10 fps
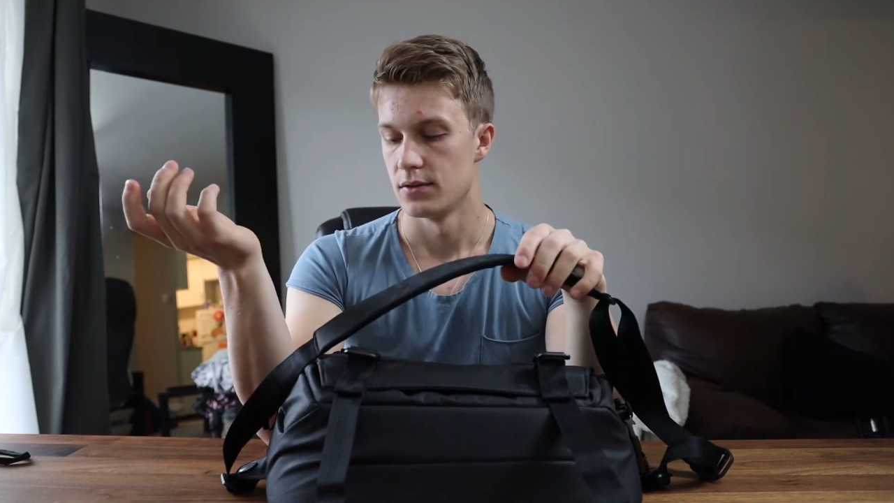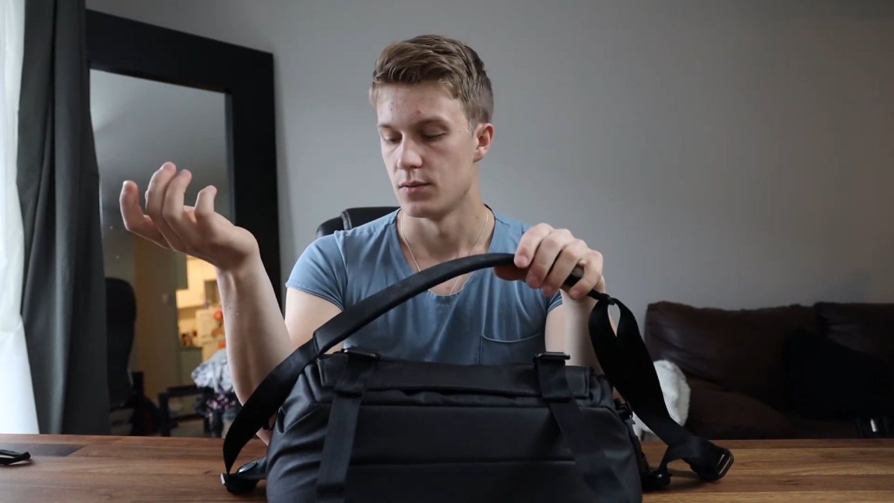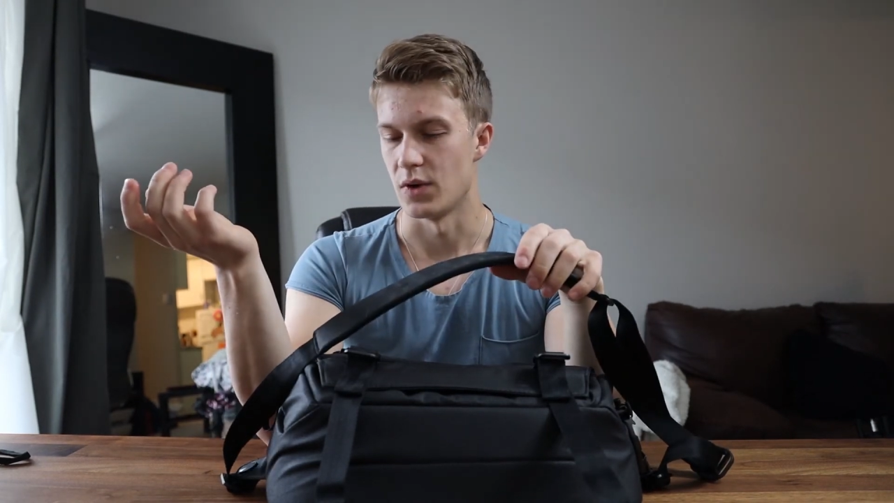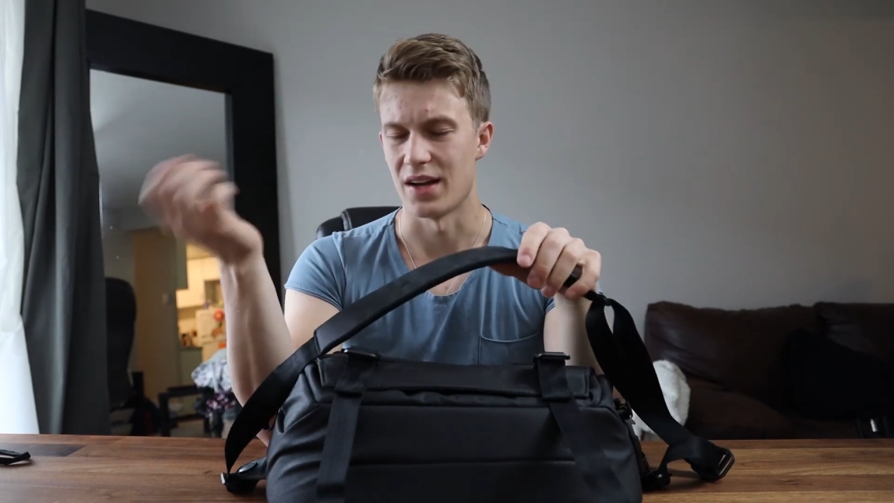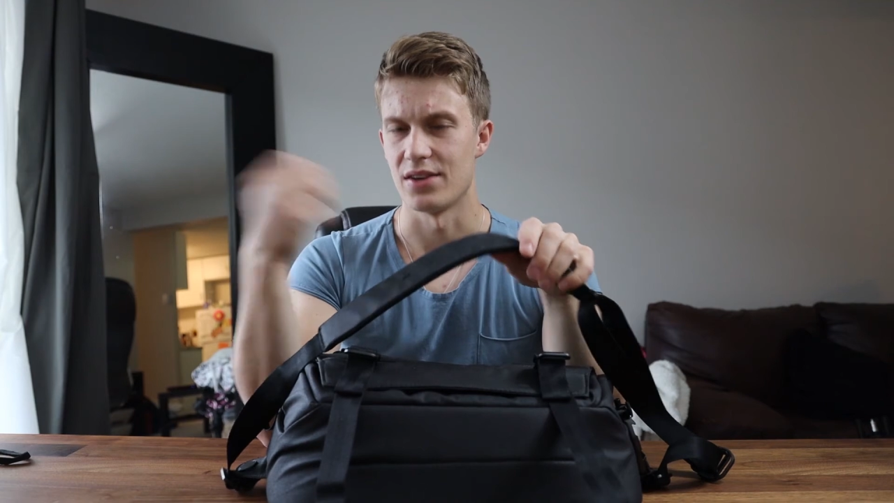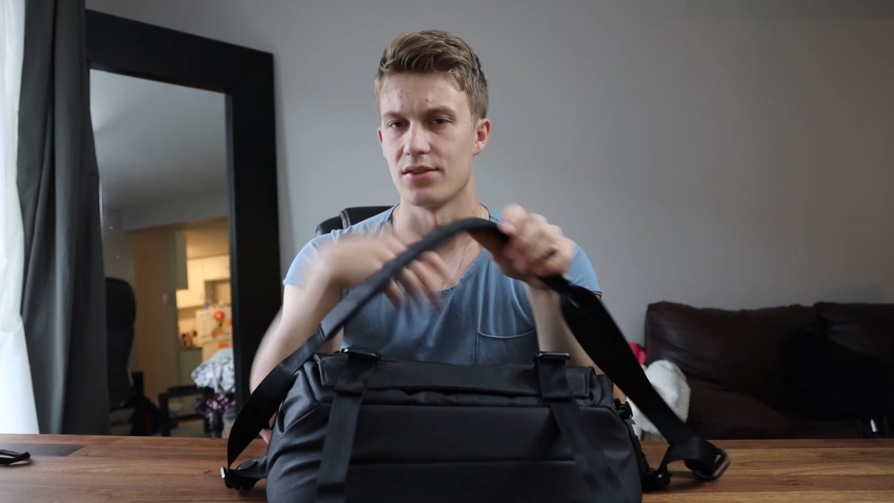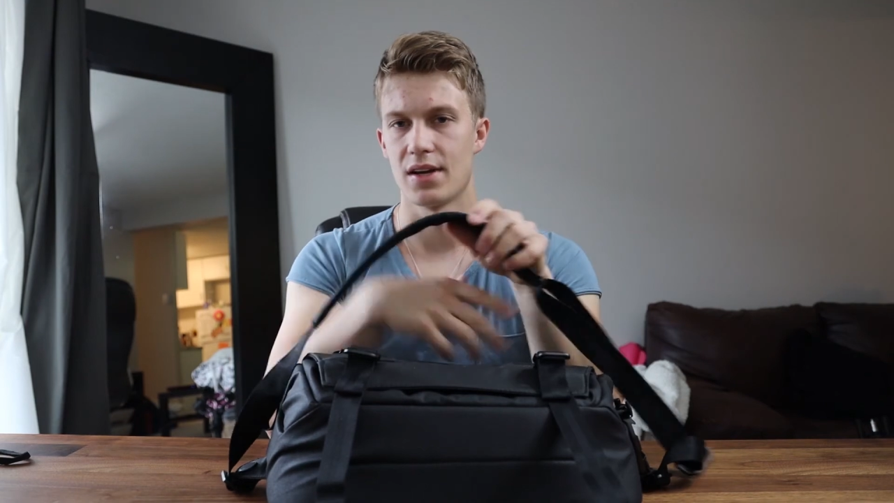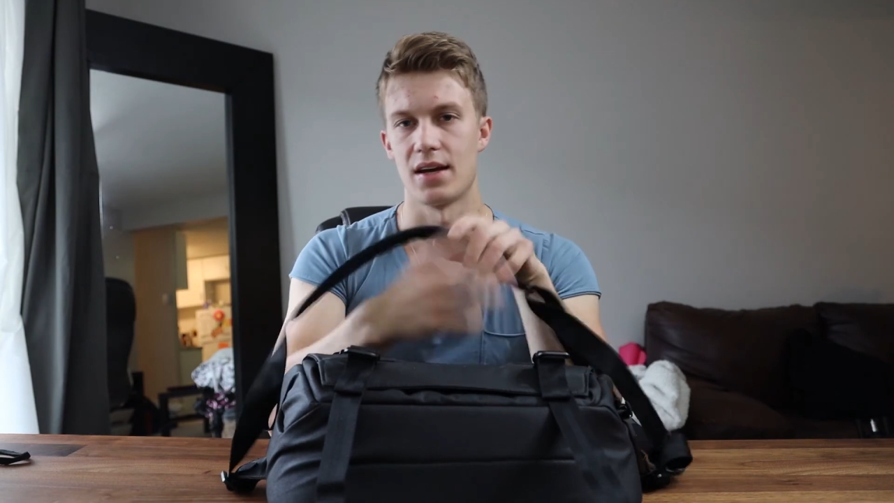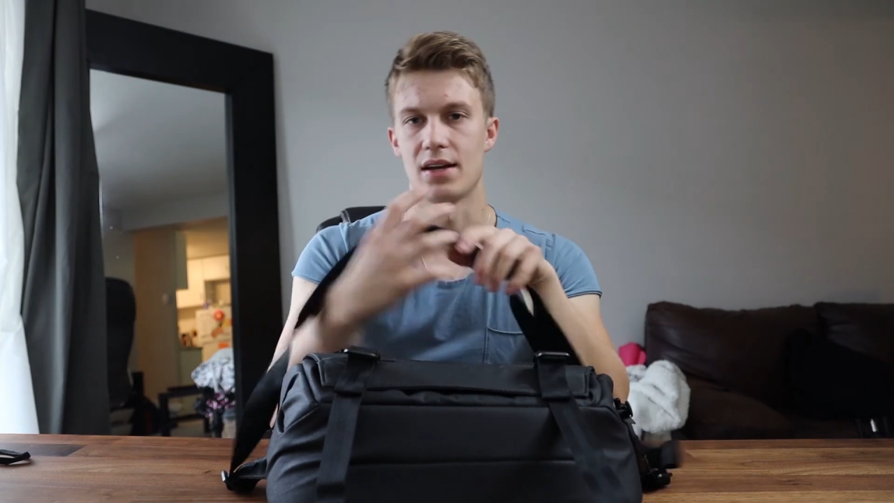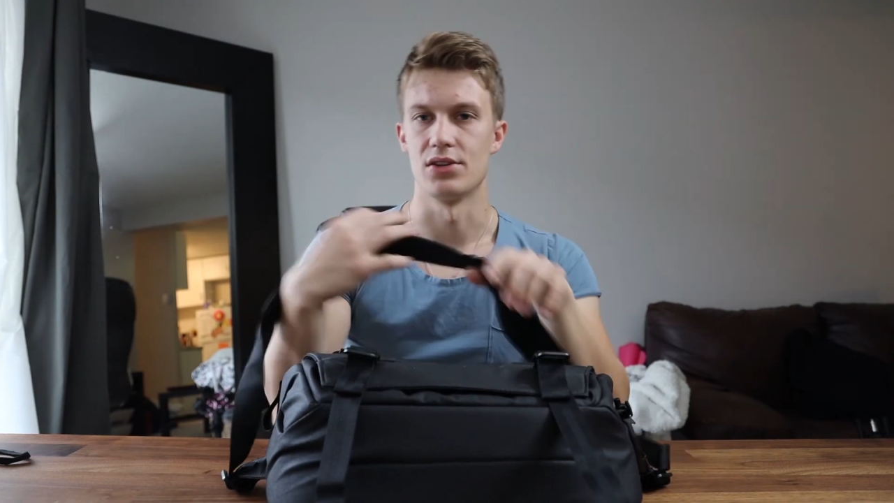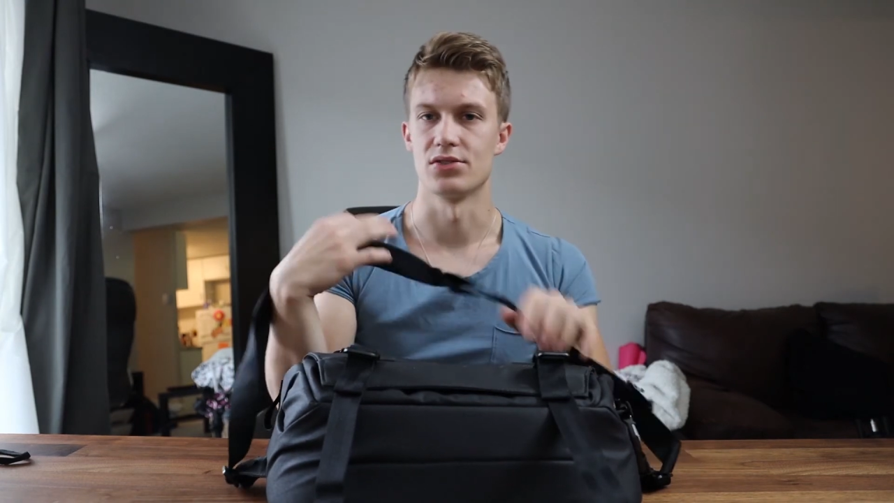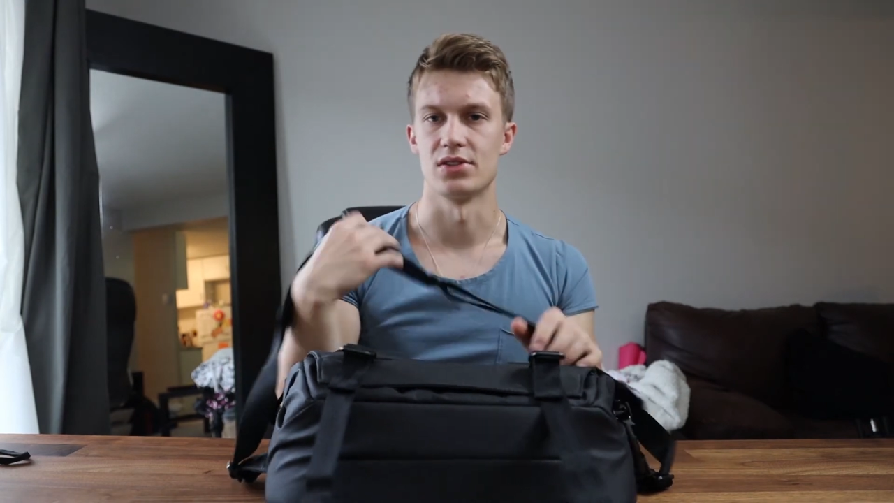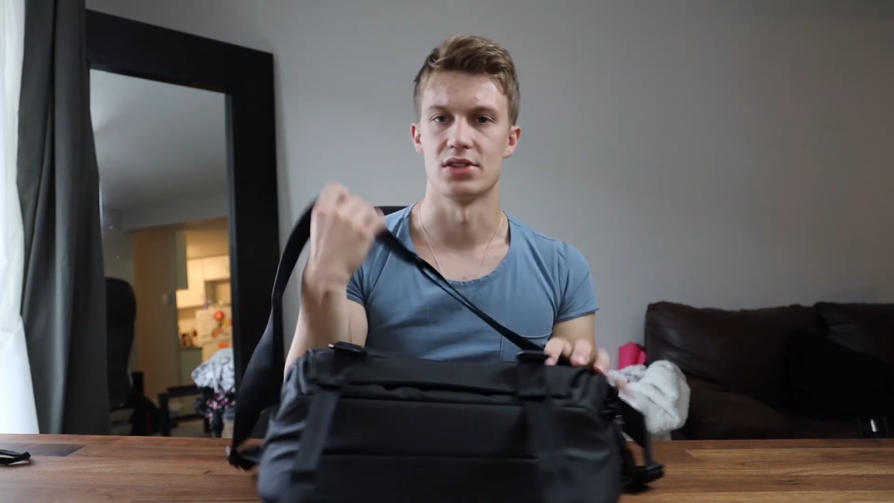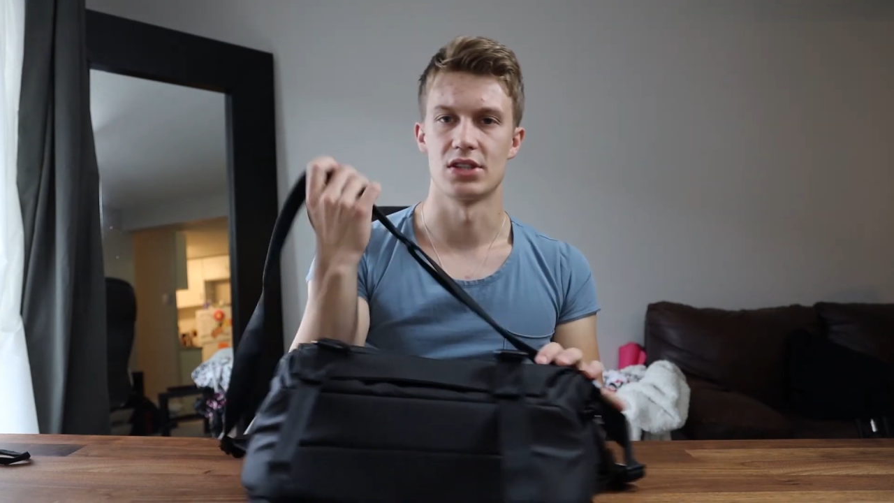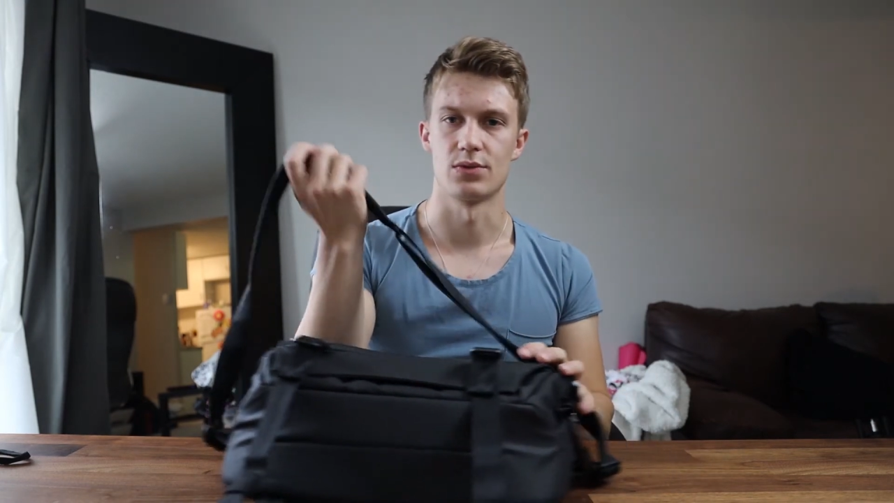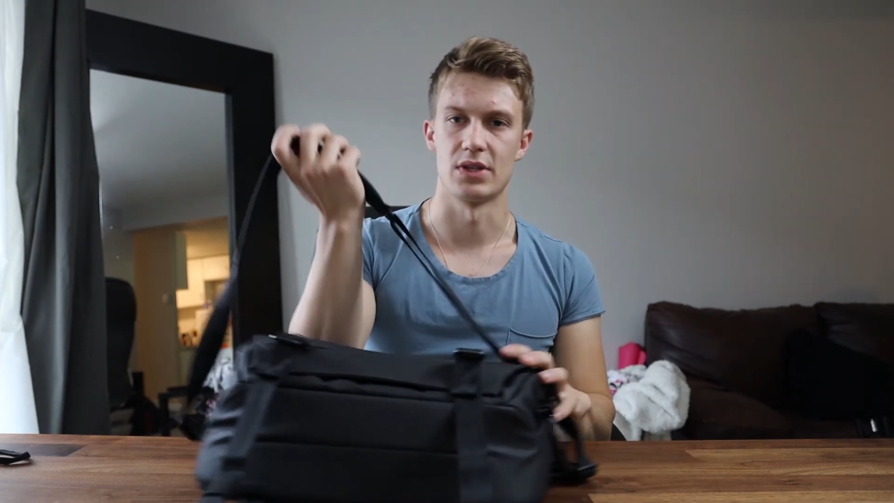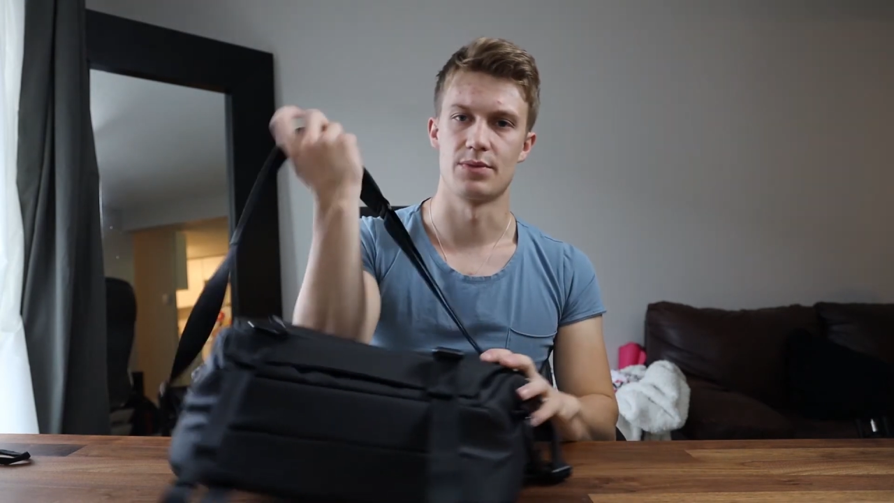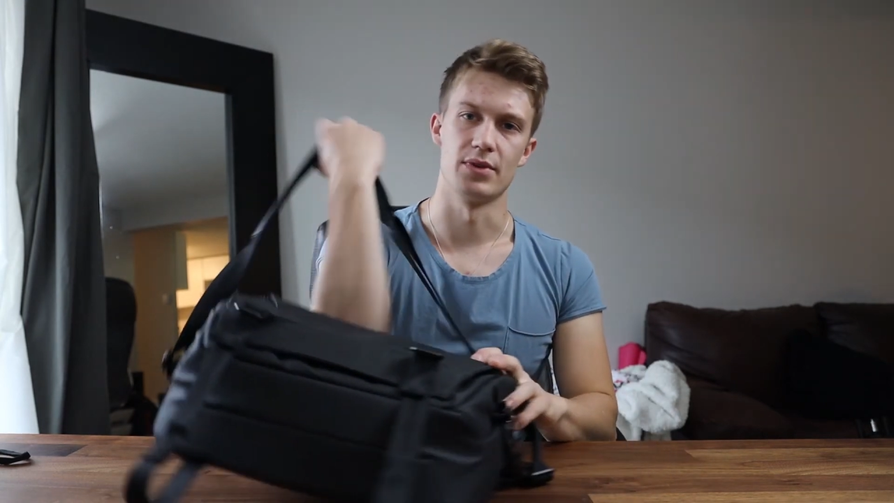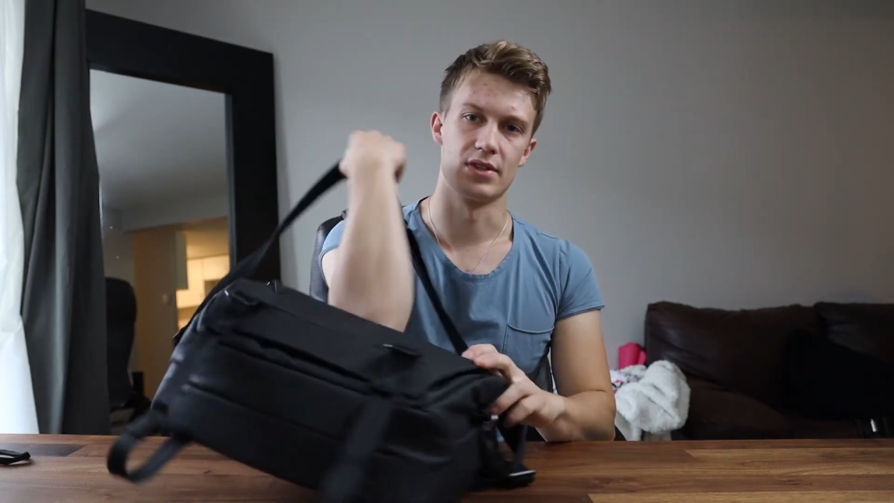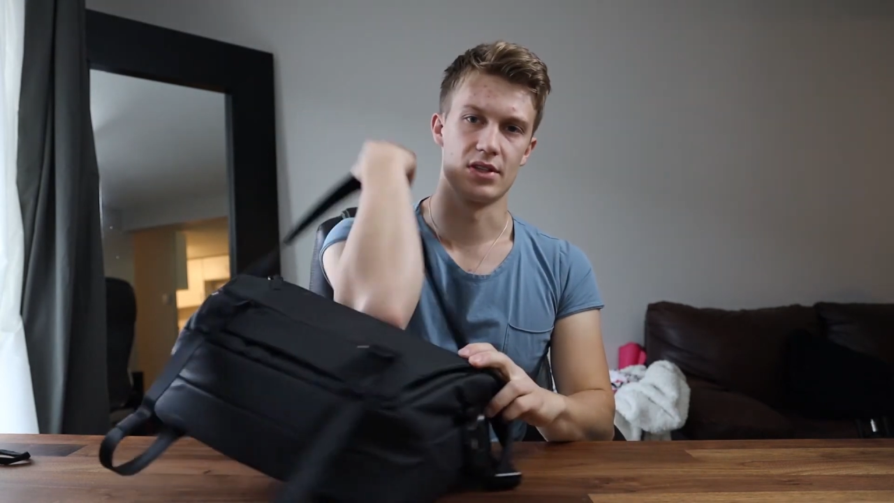When I do that, I usually just
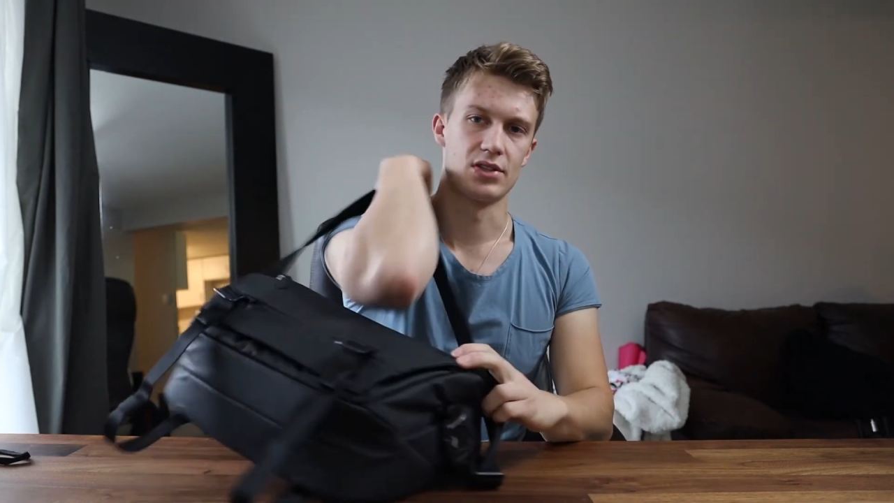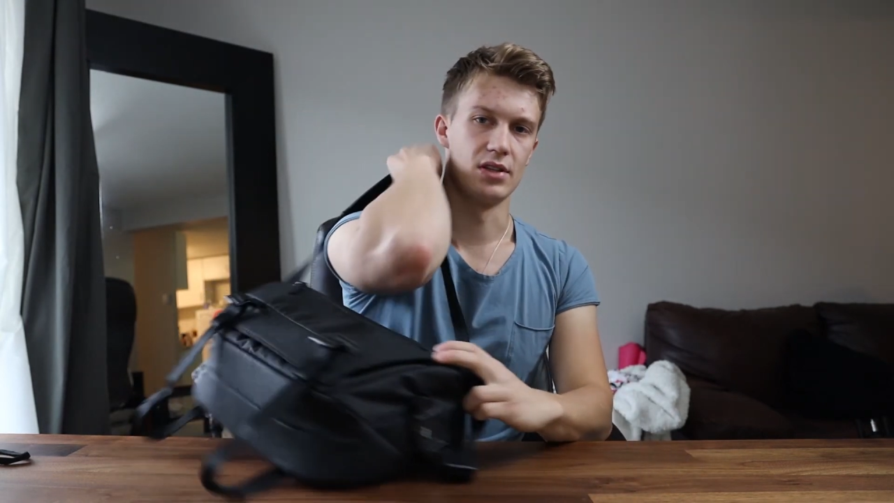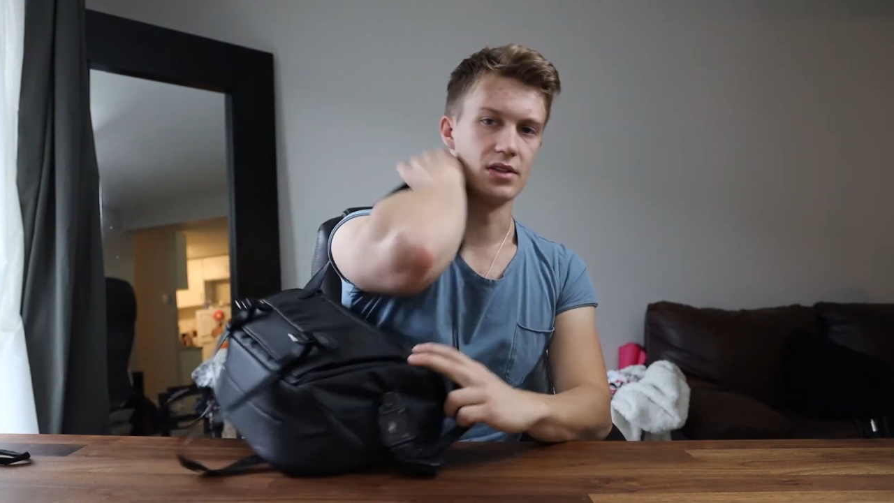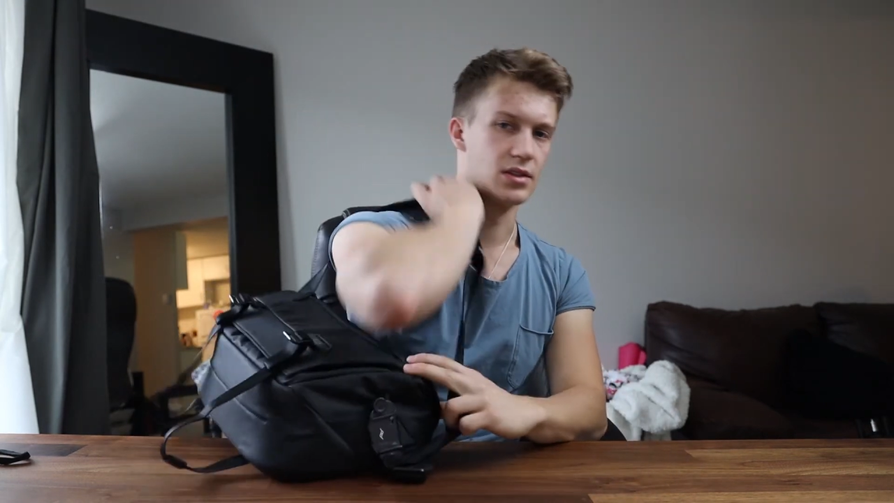switch positions,